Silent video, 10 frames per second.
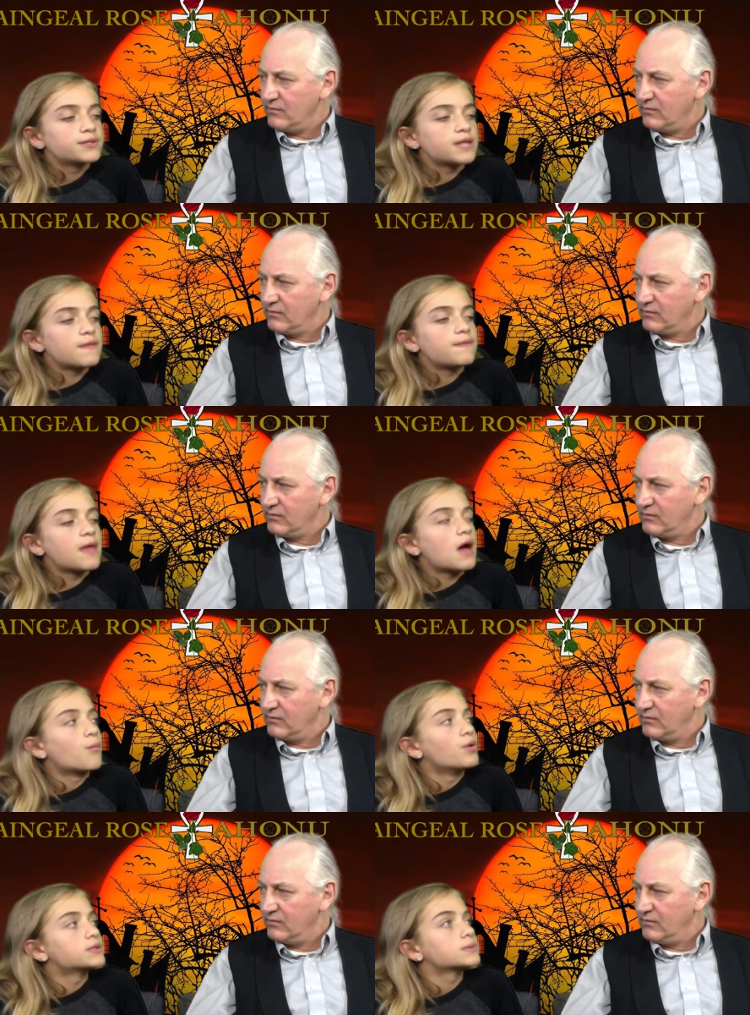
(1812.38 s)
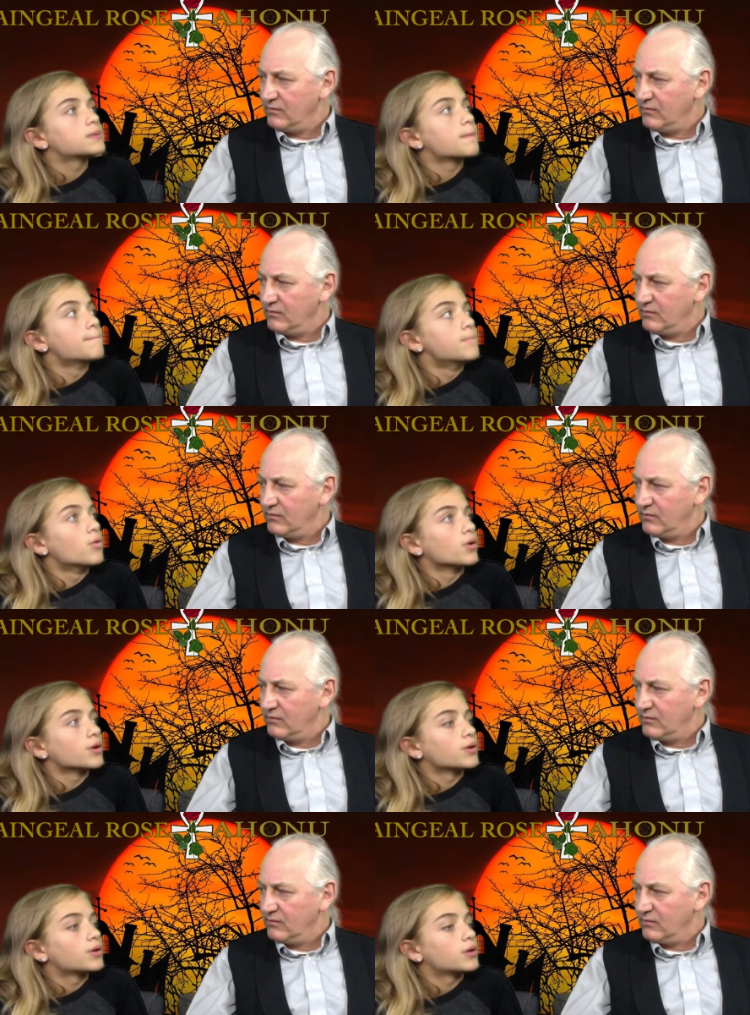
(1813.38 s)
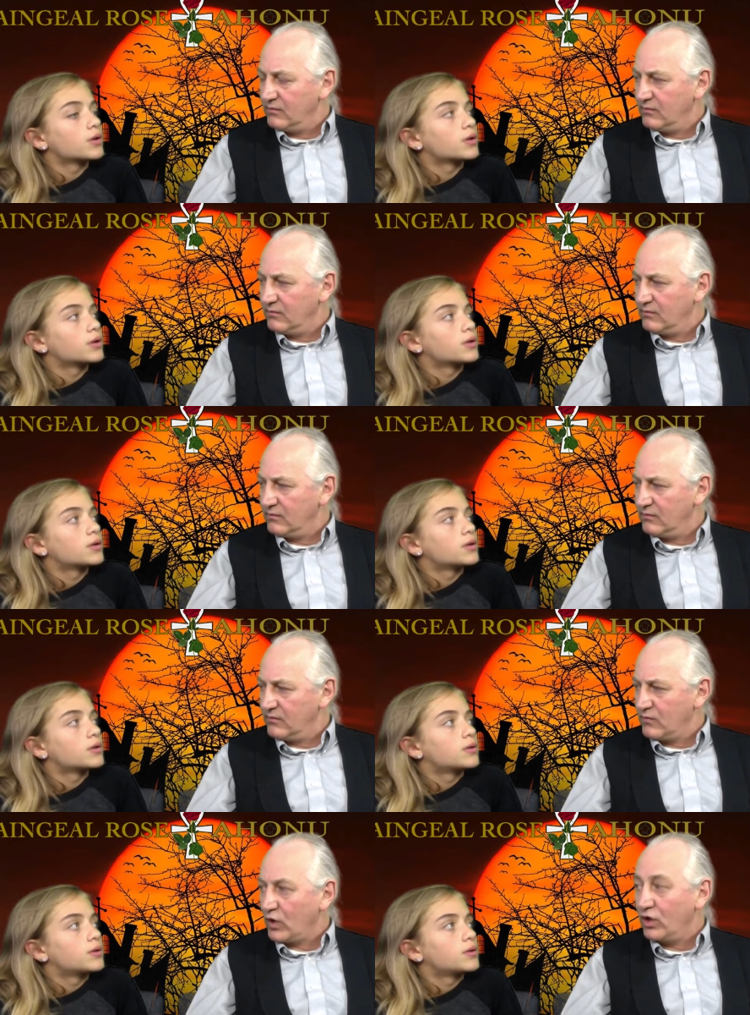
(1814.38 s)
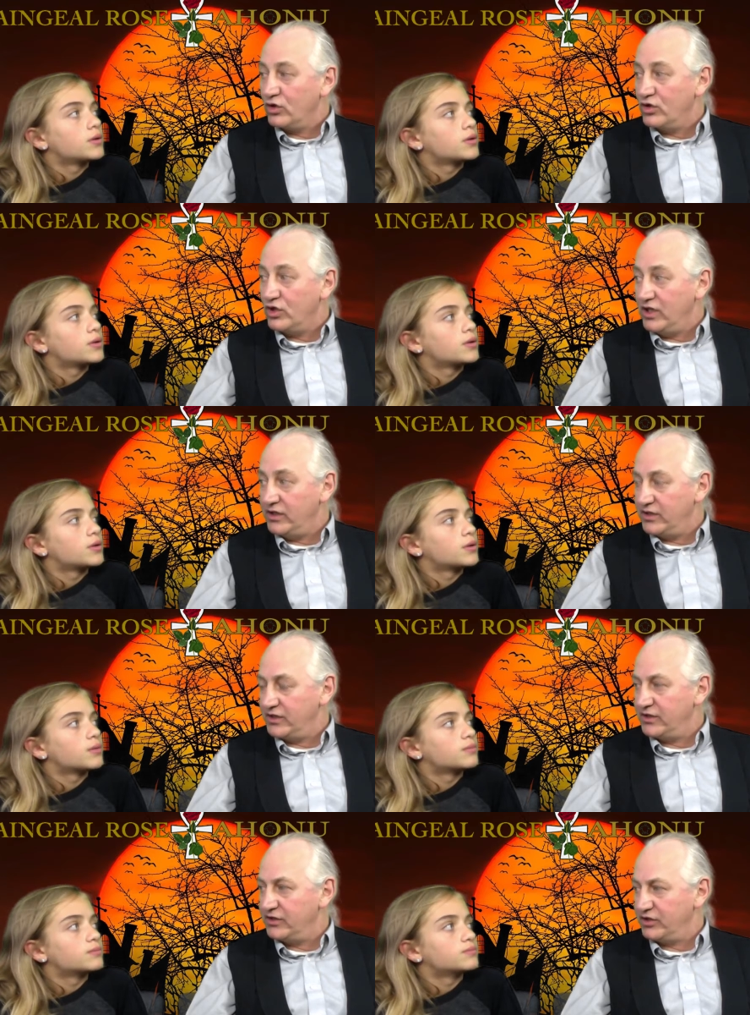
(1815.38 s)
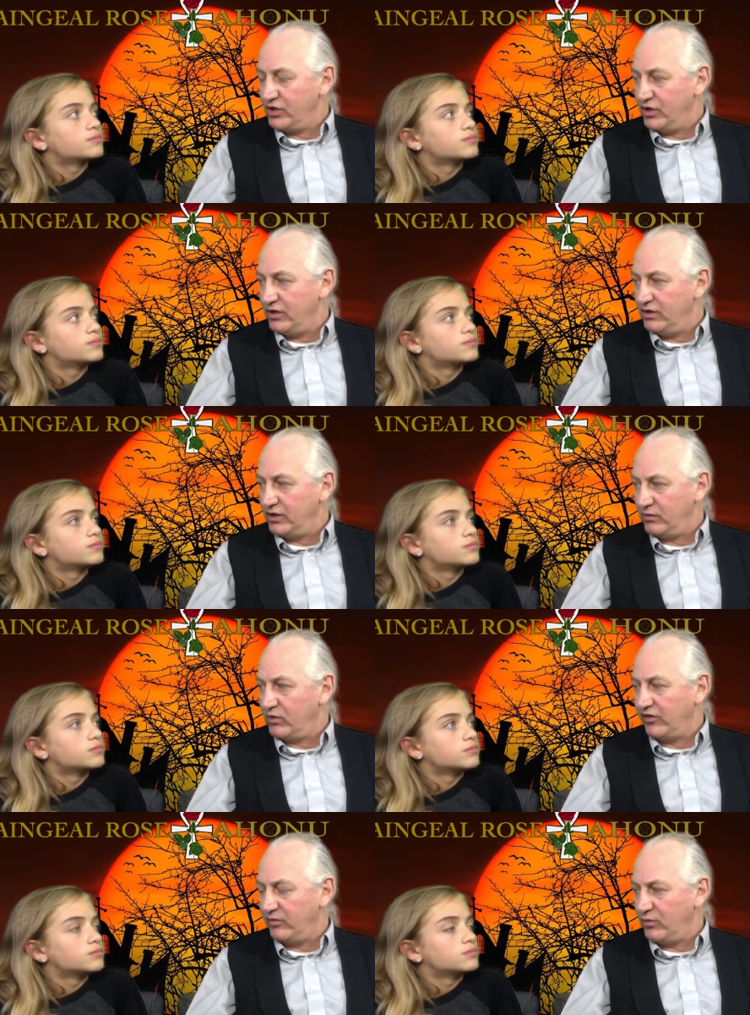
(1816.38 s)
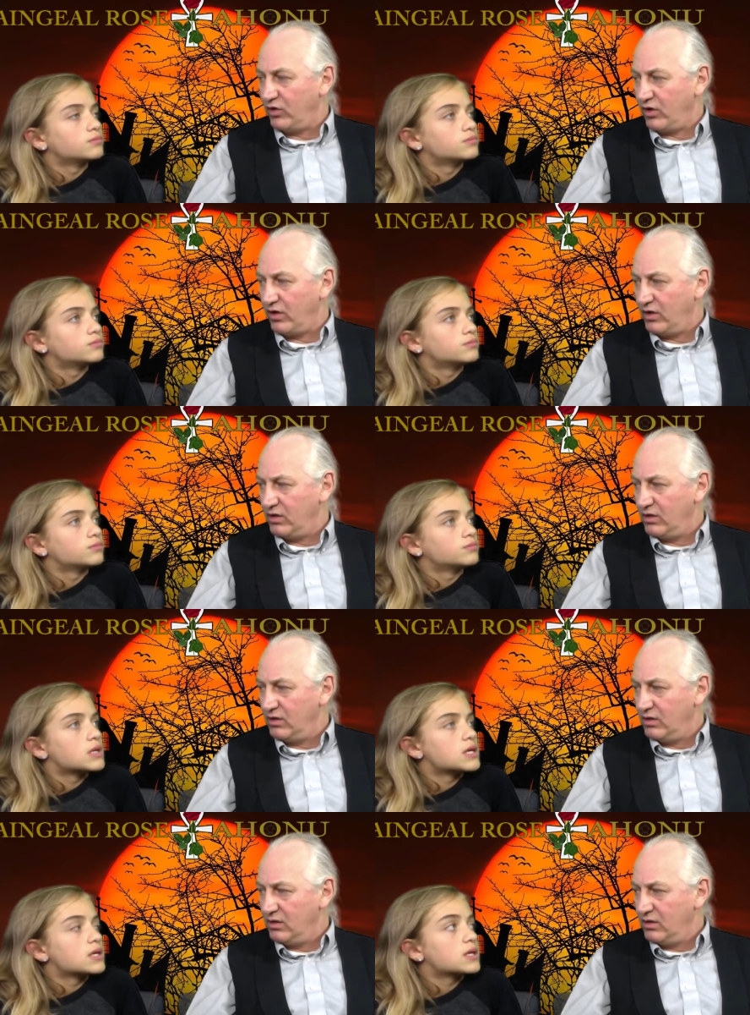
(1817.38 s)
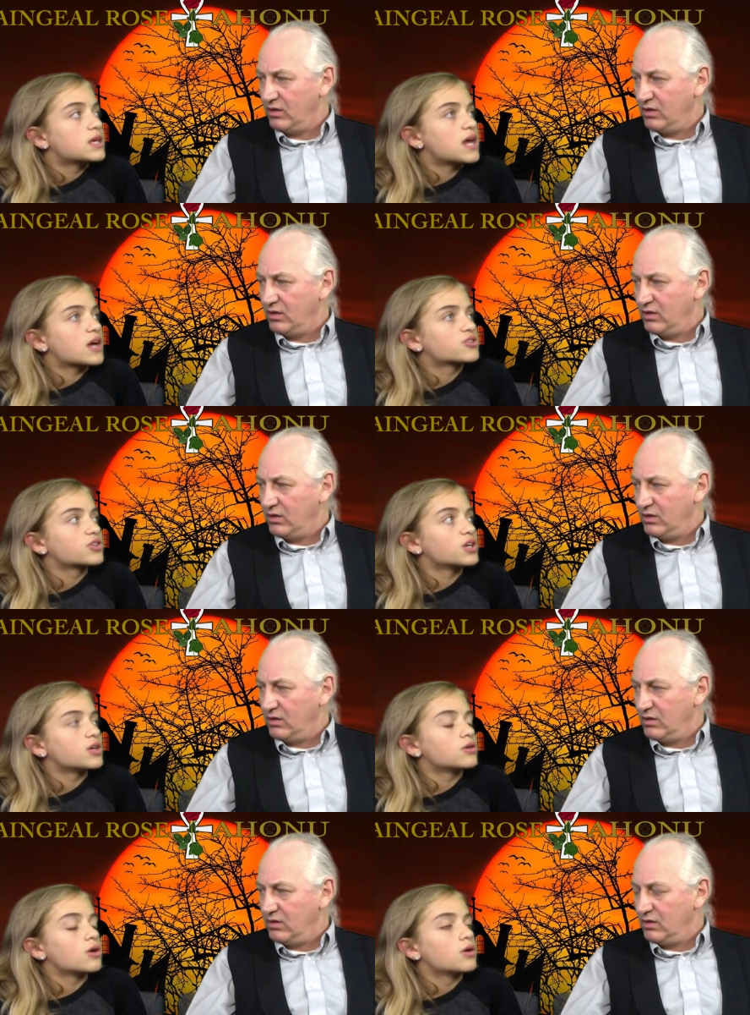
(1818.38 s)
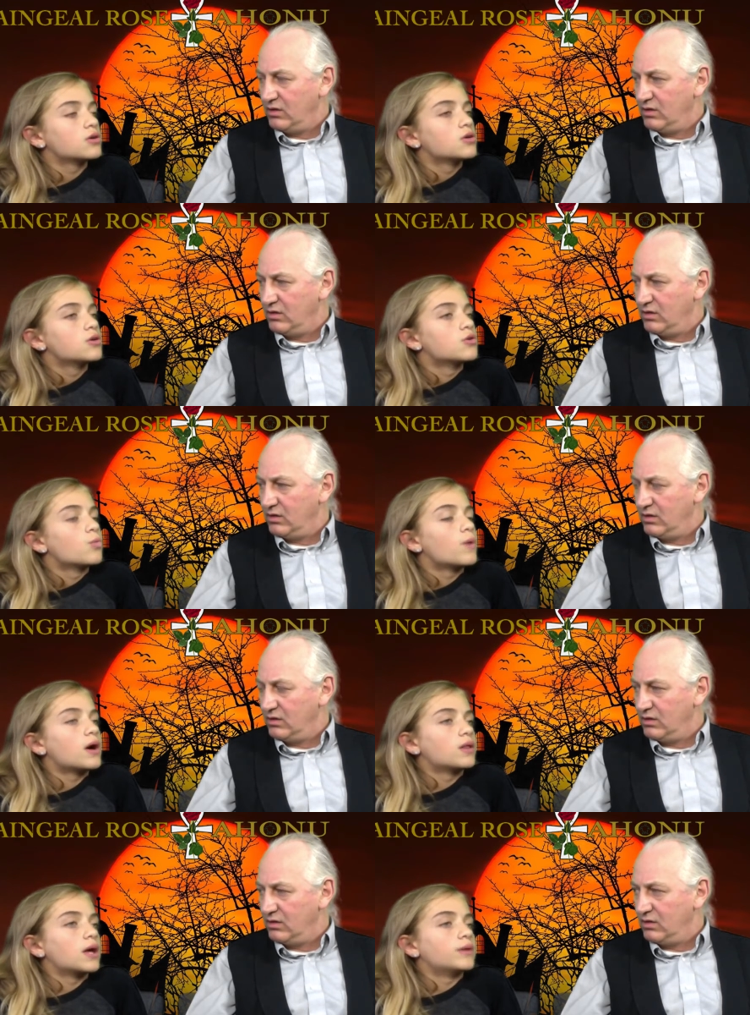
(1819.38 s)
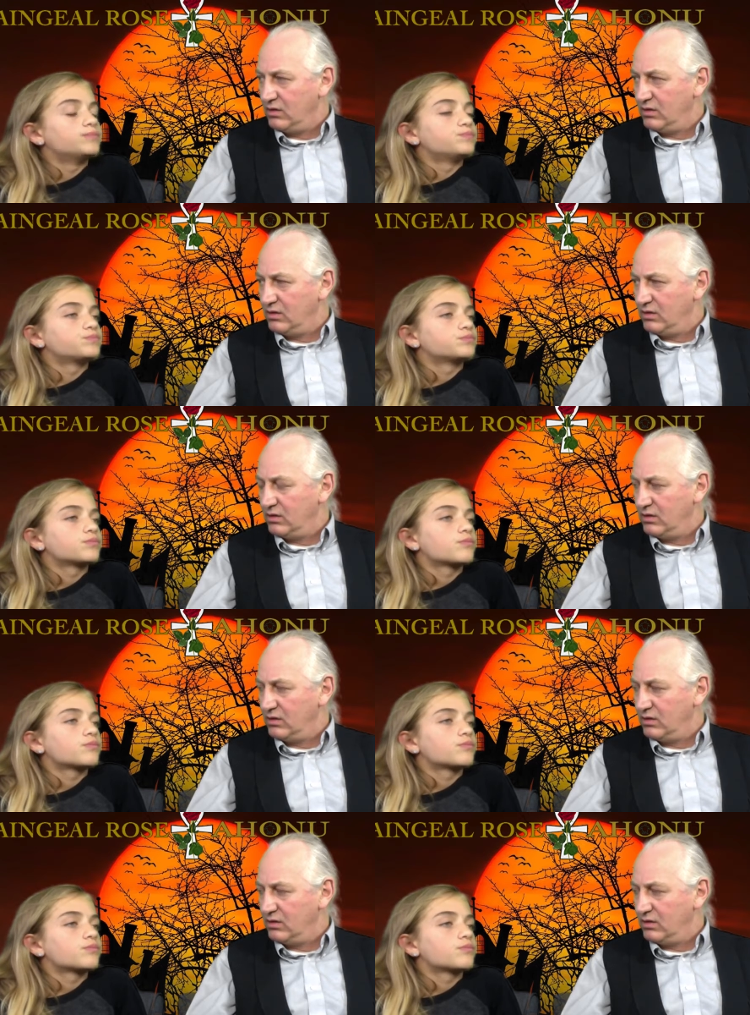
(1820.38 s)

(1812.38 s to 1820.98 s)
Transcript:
Speaker 1: son that wasn't born.
Speaker 2: Jesus's son that wasn't born.
Speaker 1: He actually, well, um,